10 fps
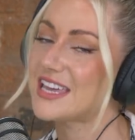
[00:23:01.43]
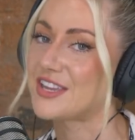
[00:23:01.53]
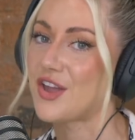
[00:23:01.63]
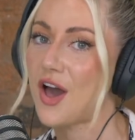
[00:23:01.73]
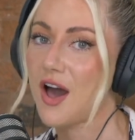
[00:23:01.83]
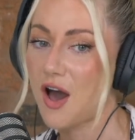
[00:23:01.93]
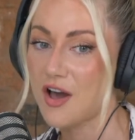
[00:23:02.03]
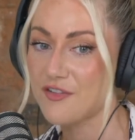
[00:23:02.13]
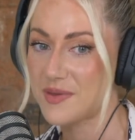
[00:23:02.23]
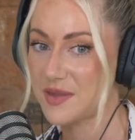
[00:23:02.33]
And
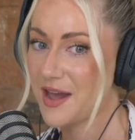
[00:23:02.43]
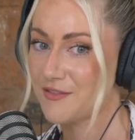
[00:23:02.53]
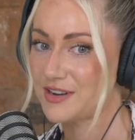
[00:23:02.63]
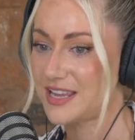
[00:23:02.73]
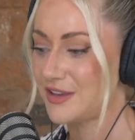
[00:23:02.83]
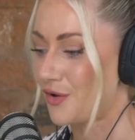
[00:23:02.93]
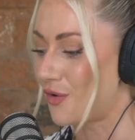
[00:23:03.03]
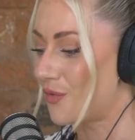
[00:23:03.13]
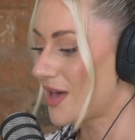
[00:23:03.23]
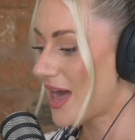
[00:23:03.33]
I've been a
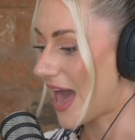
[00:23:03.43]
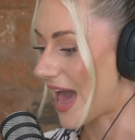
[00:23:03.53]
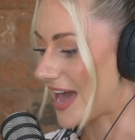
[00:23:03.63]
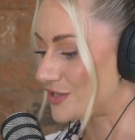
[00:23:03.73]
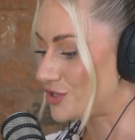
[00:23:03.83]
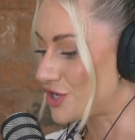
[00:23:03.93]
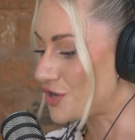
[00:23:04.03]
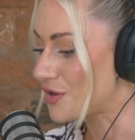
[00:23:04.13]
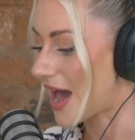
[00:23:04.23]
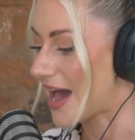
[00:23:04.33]
paralegal, and
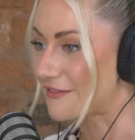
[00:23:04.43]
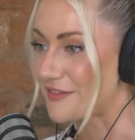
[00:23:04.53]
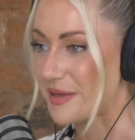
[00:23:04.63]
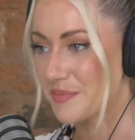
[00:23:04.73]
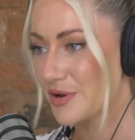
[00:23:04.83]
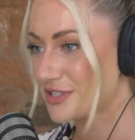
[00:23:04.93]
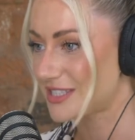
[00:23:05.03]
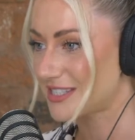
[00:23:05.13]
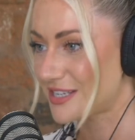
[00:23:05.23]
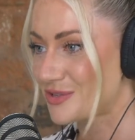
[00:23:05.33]
you have
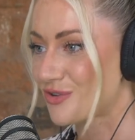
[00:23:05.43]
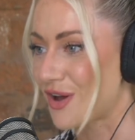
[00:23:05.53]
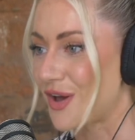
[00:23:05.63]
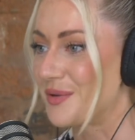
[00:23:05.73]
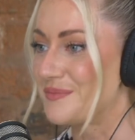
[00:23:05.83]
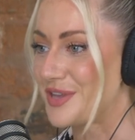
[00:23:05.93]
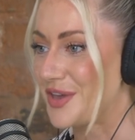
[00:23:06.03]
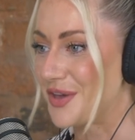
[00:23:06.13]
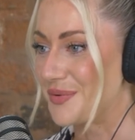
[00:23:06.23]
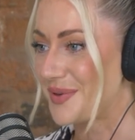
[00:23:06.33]
imposter syndrome.
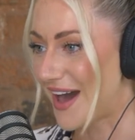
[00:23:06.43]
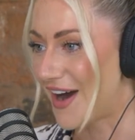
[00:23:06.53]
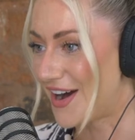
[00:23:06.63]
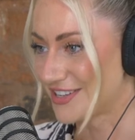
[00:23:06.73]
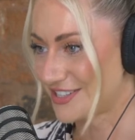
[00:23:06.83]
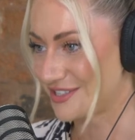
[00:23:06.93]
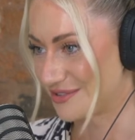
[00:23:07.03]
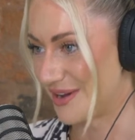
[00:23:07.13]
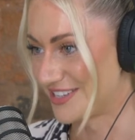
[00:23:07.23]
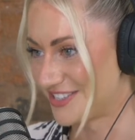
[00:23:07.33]
You get asked
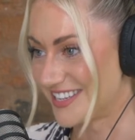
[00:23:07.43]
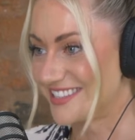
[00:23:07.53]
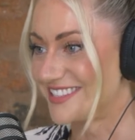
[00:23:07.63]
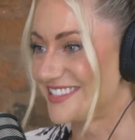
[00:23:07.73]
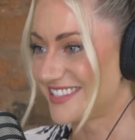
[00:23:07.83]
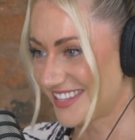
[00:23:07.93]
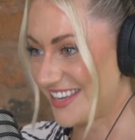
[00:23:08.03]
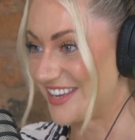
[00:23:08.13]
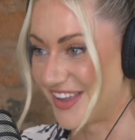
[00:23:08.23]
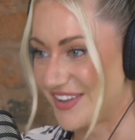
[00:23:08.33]
questions,
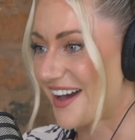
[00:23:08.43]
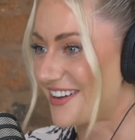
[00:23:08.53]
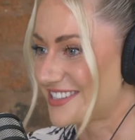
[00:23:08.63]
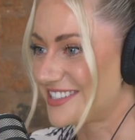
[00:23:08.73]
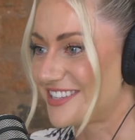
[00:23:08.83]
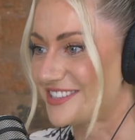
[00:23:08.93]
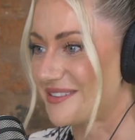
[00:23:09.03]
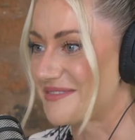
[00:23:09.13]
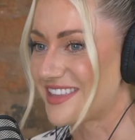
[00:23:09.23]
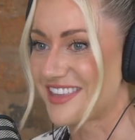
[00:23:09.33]
you get asked to do
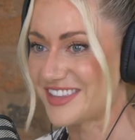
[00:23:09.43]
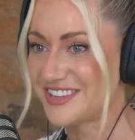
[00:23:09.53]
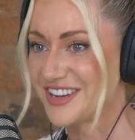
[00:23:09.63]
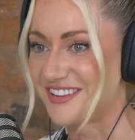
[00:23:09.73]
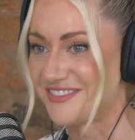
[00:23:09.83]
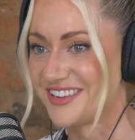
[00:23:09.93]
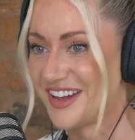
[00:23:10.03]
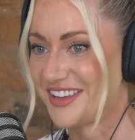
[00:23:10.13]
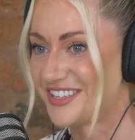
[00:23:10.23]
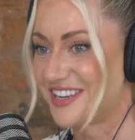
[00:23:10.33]
something you don't
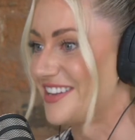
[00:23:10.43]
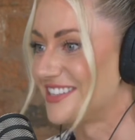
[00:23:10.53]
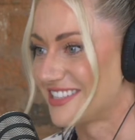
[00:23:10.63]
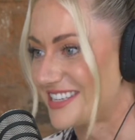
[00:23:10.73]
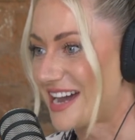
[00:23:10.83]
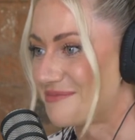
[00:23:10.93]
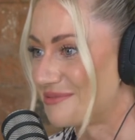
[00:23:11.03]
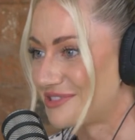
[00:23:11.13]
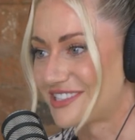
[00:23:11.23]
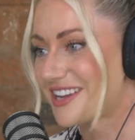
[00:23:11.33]
even understand what
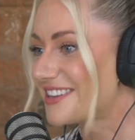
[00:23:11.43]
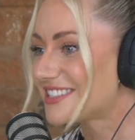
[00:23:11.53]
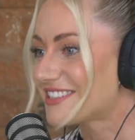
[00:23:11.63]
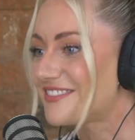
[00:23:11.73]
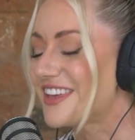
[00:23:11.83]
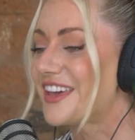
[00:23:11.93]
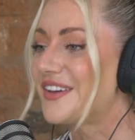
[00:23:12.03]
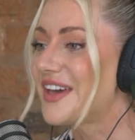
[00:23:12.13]
was just asked of you.